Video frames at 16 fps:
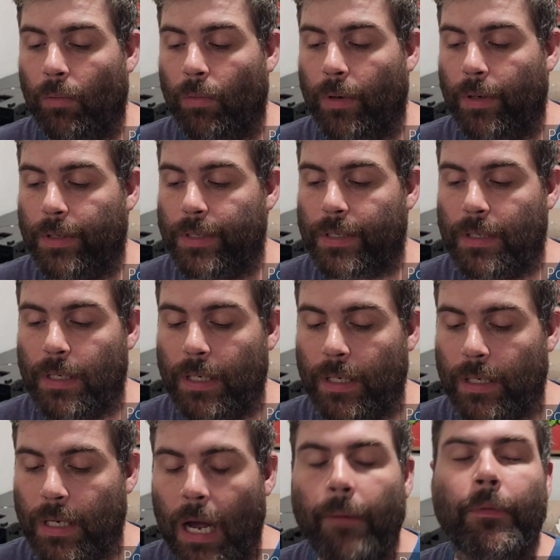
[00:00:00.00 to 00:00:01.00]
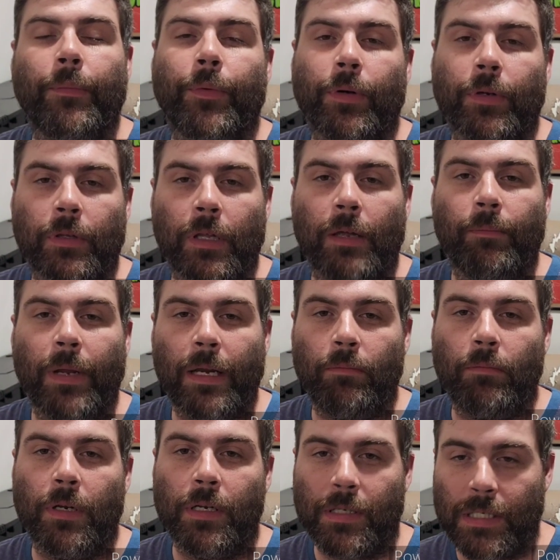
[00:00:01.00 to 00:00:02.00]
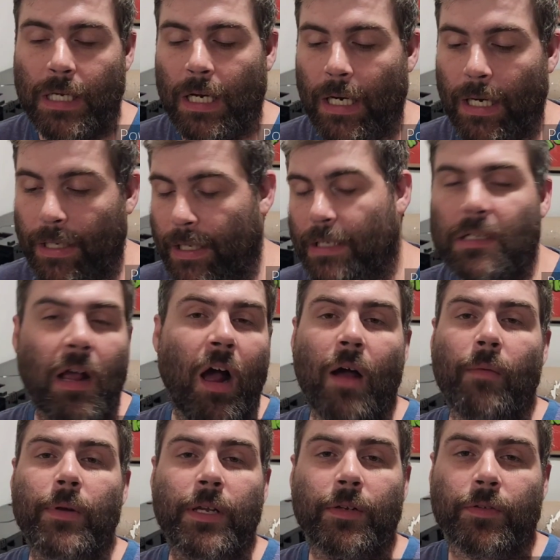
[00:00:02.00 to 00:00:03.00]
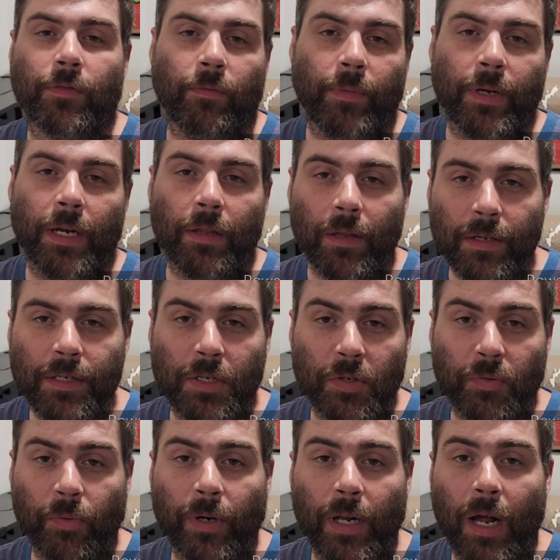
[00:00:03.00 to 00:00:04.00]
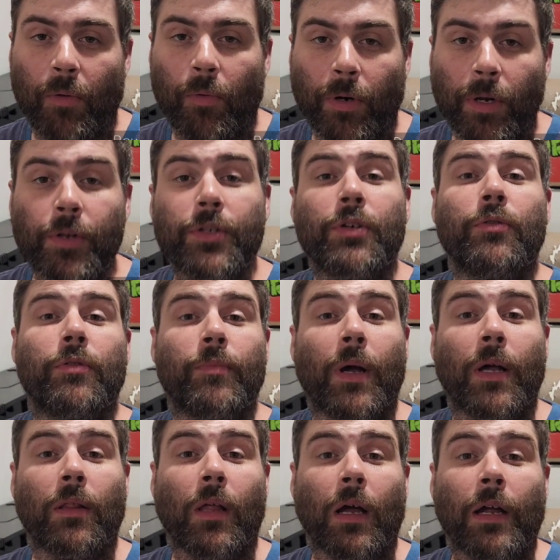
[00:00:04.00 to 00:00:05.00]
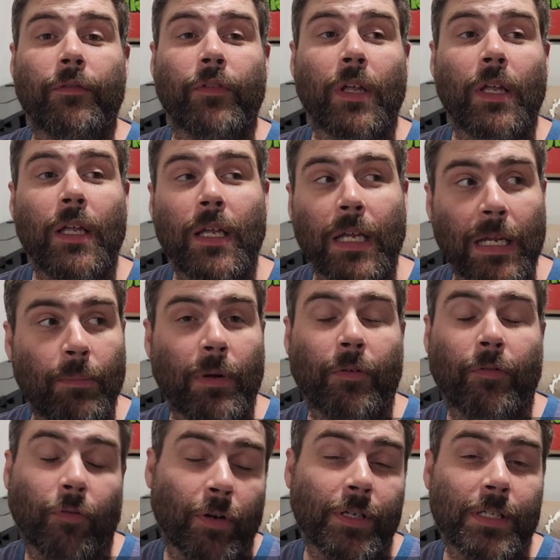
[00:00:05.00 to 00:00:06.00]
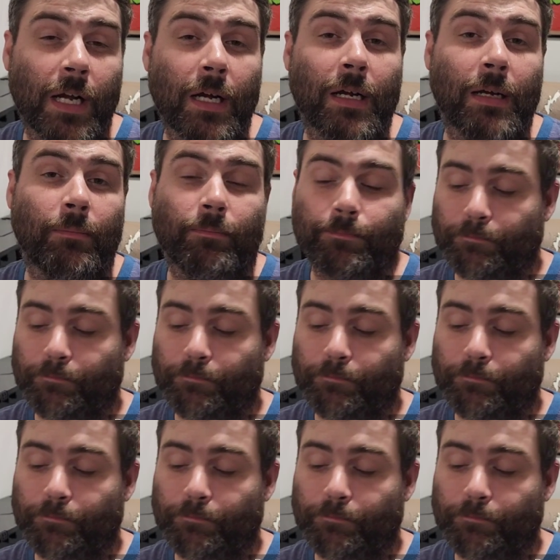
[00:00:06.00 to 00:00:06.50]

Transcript: was the comic book that made me decide this hobby is for me. This is what I want to do with my life in my free time.